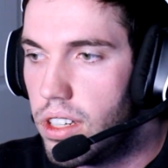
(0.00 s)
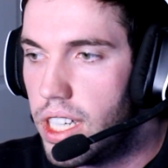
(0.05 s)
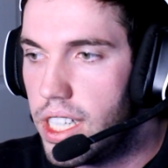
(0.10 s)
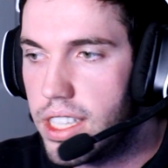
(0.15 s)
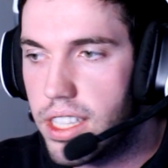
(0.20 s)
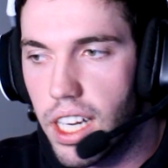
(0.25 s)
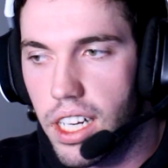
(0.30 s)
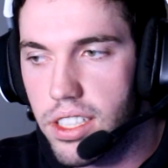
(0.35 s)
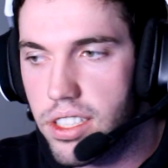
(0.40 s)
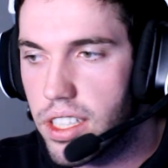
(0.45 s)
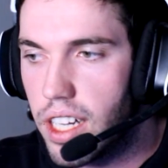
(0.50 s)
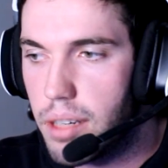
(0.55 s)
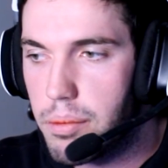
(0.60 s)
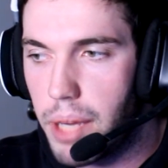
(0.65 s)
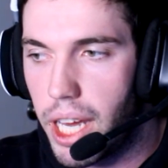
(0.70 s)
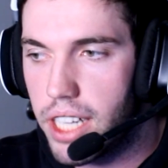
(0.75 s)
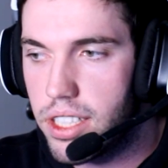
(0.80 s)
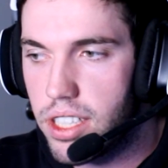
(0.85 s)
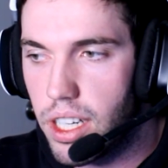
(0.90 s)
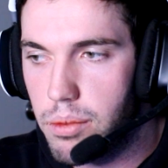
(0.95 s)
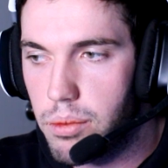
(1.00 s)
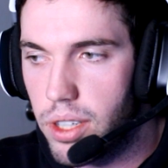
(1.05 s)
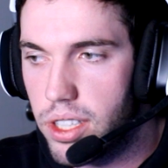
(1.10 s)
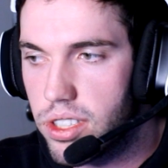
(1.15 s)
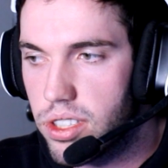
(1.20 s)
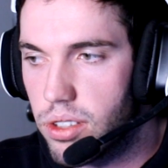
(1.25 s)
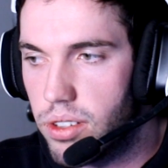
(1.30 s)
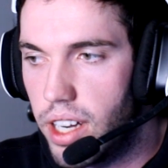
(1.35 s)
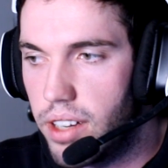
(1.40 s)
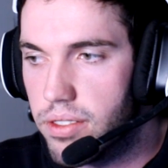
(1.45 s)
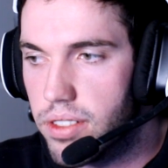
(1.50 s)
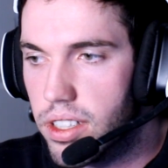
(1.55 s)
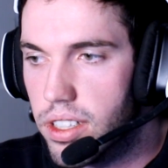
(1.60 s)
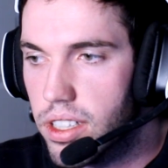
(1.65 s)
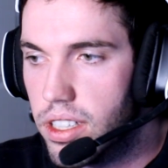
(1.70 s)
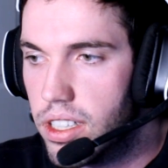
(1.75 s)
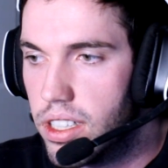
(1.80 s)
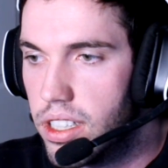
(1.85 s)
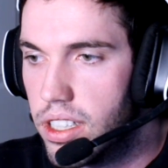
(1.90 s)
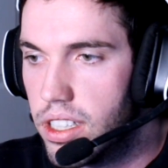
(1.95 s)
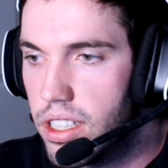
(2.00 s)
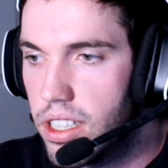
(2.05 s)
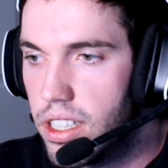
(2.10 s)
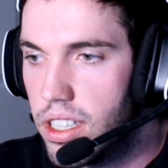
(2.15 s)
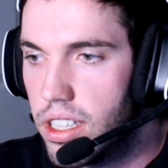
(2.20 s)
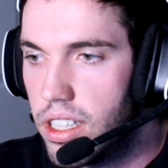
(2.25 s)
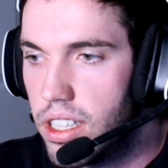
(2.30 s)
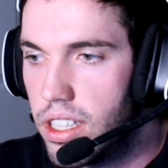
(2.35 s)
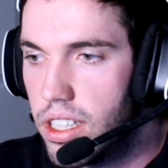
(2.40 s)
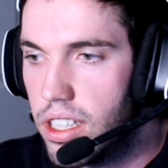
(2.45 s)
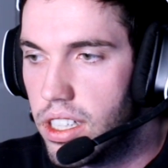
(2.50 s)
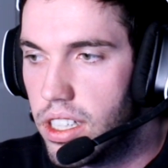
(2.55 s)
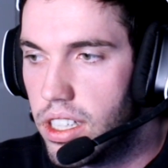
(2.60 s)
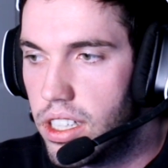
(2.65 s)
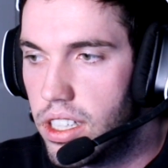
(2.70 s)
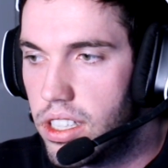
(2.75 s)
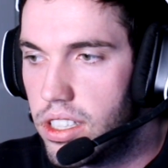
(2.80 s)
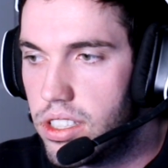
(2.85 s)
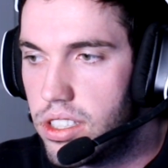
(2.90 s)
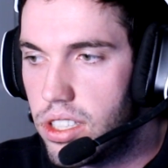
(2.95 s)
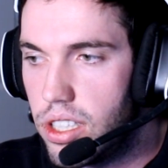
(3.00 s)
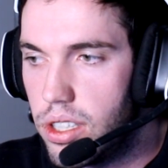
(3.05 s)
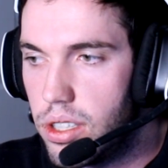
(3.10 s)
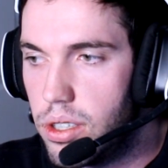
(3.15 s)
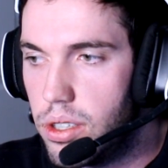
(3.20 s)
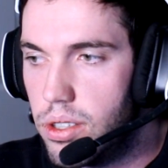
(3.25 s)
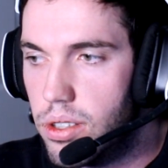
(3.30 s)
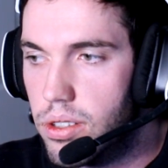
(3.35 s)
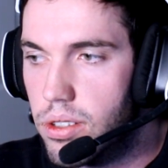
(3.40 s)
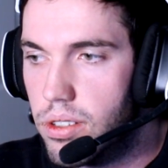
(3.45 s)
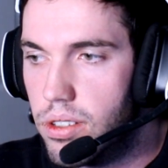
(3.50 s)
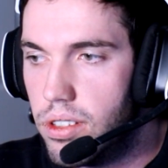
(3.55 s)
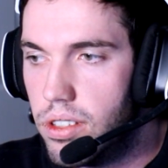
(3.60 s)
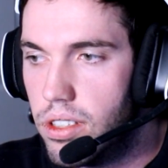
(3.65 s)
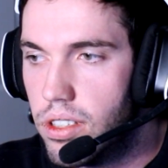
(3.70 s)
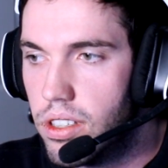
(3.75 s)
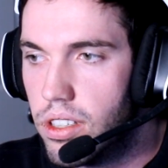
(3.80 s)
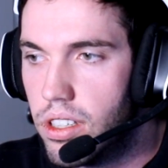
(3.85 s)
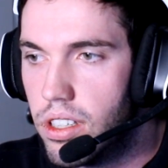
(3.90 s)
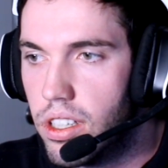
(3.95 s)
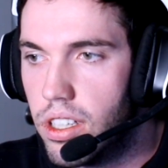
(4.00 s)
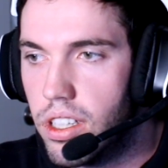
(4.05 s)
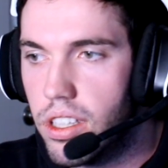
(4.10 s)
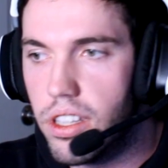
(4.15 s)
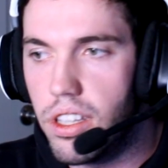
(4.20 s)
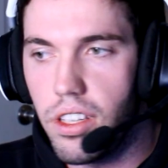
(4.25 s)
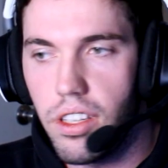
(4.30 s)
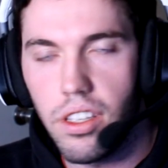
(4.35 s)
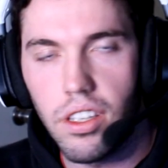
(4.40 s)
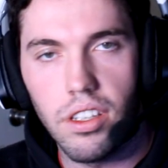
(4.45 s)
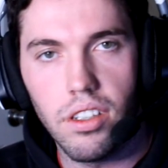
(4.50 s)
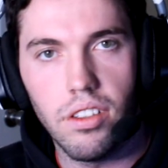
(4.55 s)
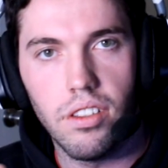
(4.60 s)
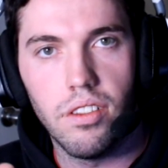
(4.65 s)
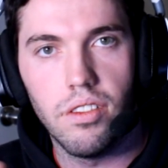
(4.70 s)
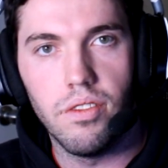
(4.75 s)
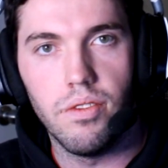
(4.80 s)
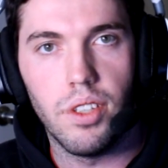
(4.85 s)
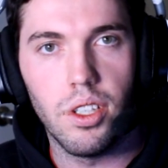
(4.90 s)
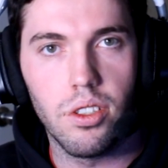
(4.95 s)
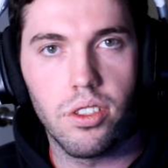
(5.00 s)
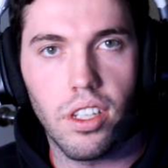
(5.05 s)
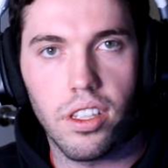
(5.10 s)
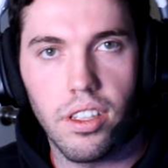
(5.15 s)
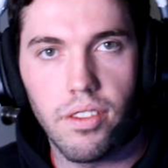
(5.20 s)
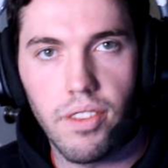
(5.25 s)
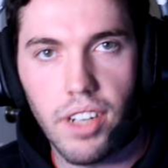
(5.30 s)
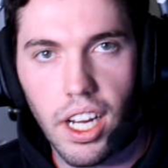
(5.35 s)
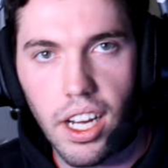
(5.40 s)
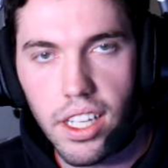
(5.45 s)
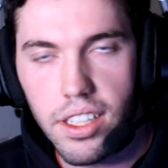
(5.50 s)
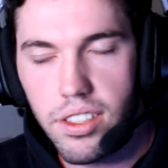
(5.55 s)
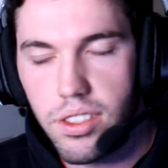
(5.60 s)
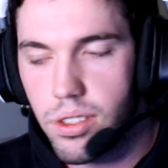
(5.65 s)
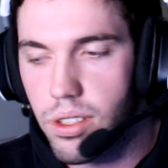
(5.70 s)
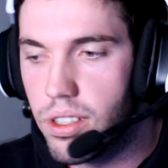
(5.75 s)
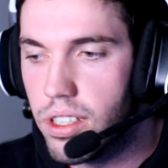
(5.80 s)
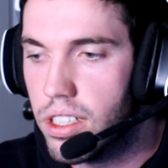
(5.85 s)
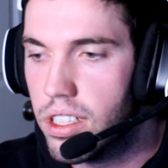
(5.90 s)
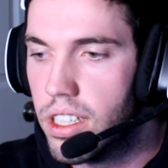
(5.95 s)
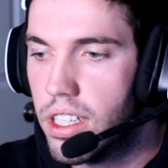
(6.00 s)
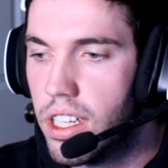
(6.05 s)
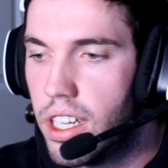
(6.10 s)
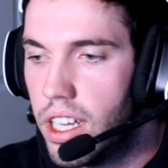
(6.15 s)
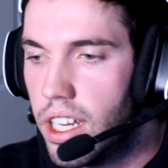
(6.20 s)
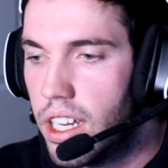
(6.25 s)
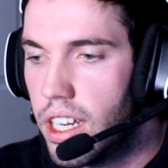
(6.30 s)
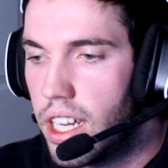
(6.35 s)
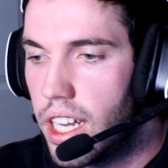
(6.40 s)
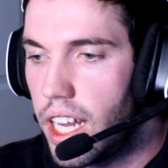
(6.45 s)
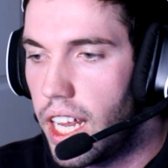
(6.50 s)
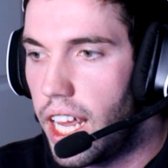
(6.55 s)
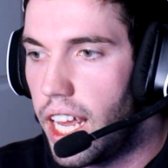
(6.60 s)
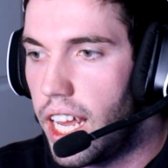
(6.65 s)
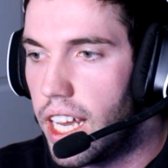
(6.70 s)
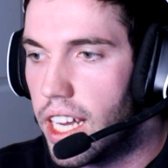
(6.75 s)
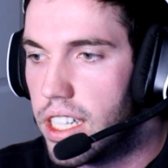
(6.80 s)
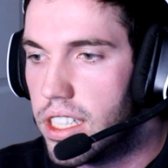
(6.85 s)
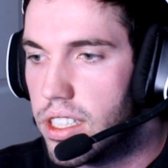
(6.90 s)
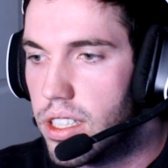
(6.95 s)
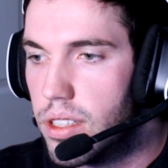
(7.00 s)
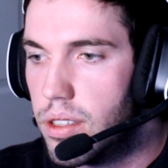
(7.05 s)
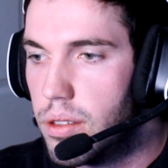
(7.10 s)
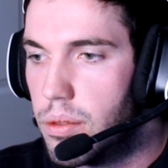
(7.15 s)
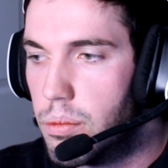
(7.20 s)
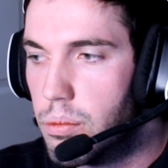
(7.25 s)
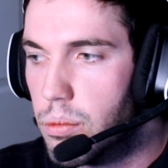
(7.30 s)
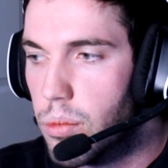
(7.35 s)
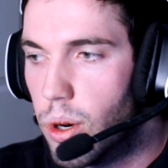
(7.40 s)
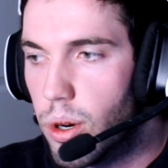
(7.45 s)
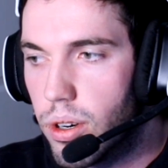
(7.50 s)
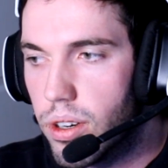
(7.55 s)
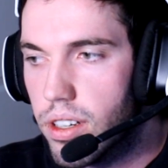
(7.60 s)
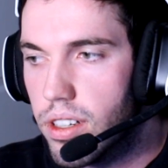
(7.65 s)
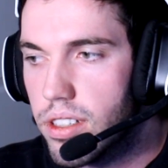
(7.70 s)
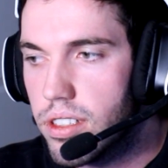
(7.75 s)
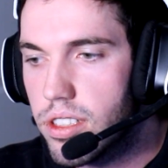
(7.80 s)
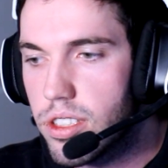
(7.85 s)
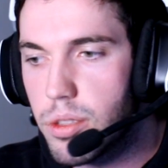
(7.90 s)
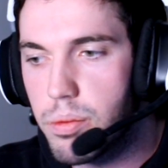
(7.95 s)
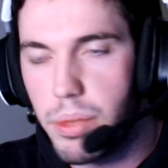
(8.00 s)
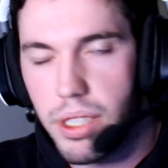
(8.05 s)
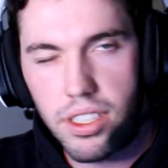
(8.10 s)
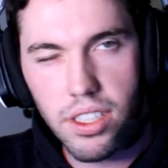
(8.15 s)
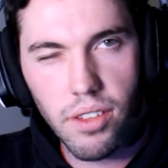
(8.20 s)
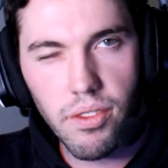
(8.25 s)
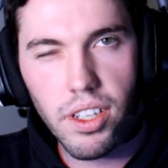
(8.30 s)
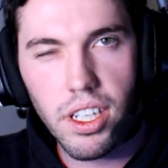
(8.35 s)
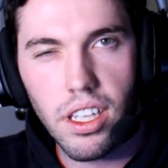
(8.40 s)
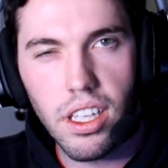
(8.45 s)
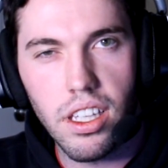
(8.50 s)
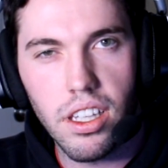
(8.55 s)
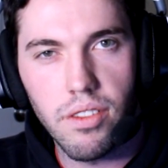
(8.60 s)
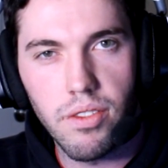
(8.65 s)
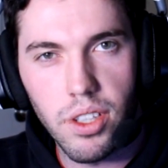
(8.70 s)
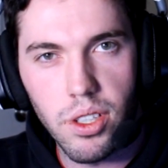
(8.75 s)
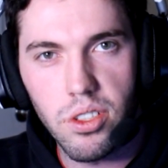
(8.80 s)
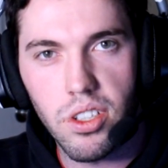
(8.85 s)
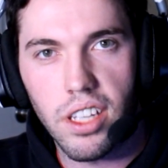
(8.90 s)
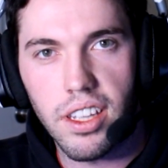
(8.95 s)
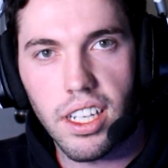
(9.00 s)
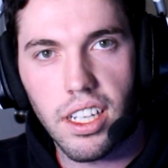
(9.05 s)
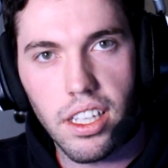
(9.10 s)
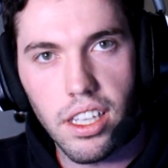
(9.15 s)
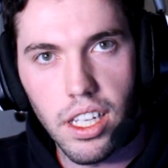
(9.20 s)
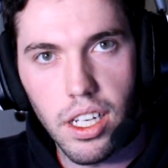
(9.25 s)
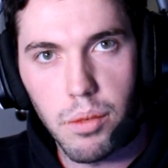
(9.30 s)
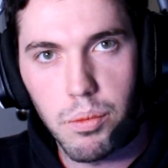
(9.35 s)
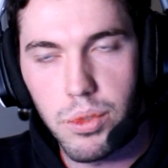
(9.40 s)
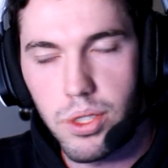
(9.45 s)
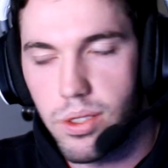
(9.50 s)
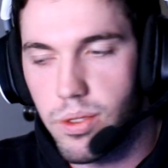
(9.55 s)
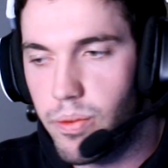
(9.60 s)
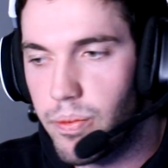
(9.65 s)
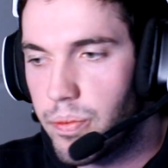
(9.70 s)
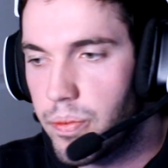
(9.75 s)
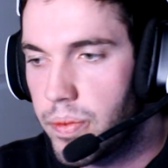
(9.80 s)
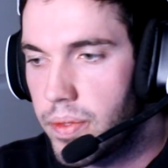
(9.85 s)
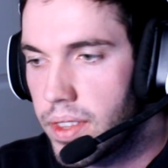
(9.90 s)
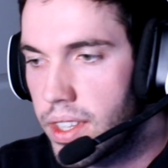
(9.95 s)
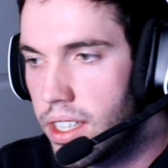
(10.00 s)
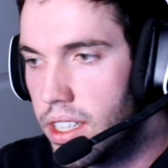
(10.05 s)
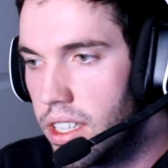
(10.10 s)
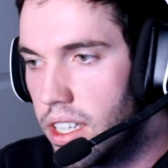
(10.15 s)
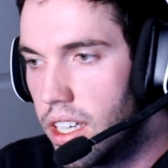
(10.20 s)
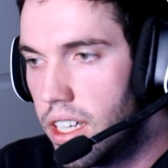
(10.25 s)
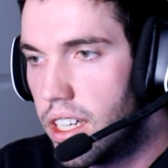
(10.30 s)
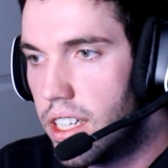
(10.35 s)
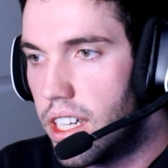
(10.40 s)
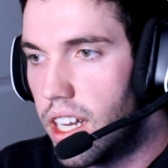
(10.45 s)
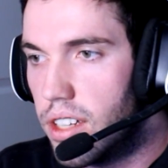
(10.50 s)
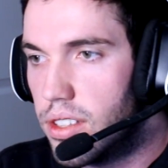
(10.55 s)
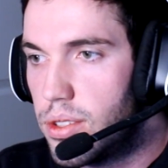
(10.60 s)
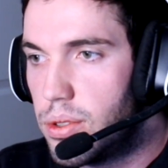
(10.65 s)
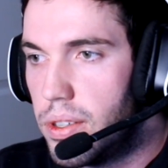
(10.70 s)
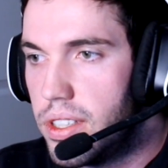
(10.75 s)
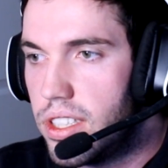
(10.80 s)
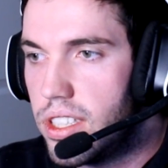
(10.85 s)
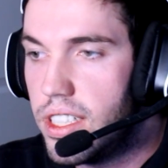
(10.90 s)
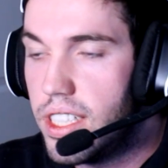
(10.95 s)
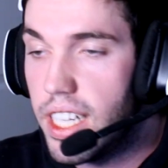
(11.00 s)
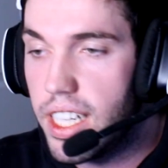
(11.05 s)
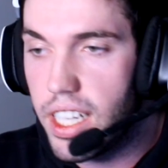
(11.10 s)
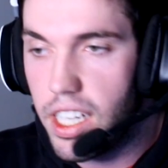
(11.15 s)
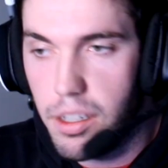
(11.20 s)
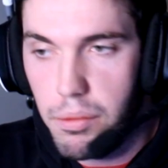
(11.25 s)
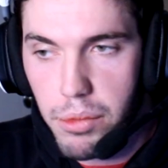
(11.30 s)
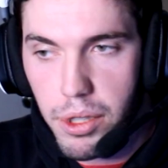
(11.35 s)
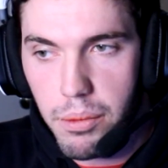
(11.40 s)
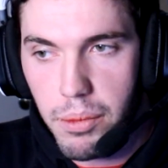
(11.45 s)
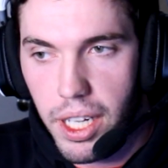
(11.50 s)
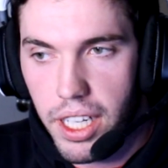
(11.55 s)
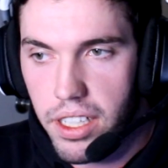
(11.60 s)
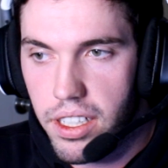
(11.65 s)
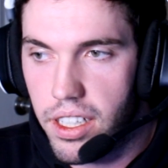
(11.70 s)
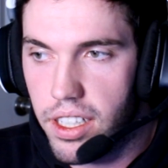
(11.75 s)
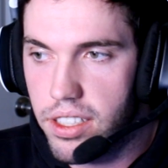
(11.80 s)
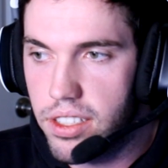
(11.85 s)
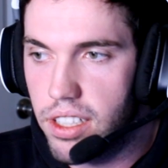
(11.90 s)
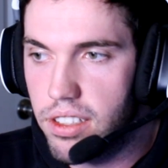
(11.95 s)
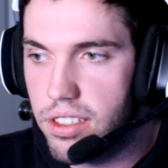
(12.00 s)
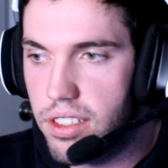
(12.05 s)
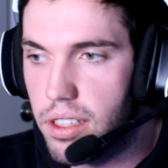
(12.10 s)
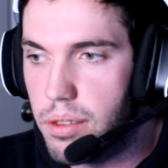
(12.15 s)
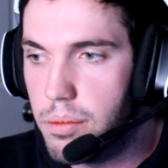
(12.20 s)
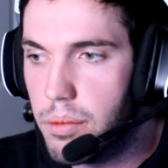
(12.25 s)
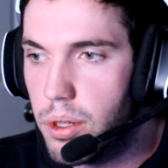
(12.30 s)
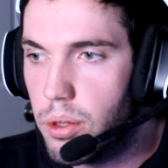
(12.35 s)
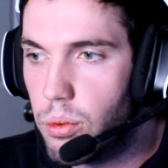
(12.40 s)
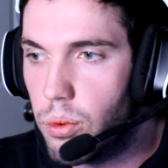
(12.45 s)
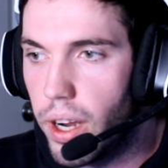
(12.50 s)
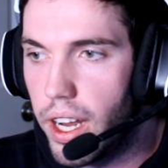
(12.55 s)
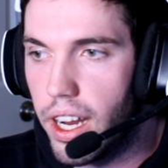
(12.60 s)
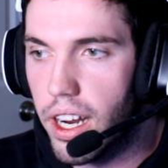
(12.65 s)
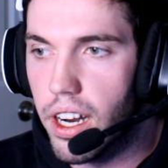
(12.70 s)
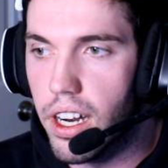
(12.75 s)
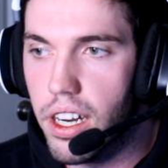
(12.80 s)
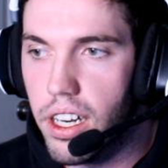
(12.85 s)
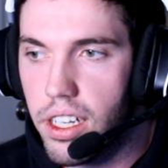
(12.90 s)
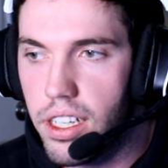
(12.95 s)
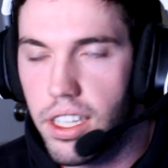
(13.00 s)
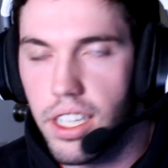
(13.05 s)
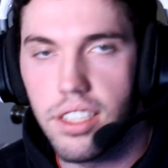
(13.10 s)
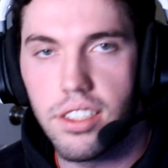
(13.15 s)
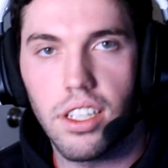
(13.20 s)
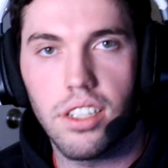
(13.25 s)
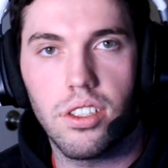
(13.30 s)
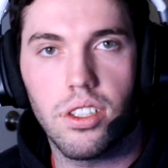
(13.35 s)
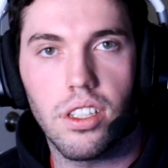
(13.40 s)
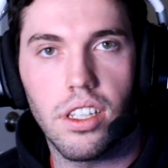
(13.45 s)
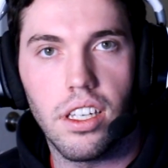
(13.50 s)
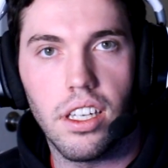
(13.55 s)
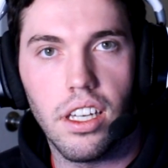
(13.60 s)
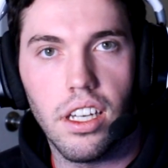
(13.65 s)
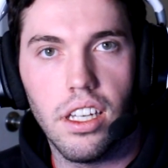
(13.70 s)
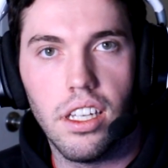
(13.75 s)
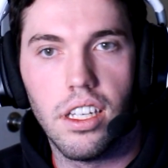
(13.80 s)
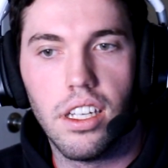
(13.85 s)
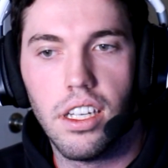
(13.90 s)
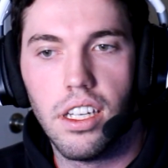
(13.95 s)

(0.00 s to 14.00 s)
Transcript: it does not match up whatsoever to the views on the VODs, and more specifically, the views on the clips. Now, Twitch did implement a system where essentially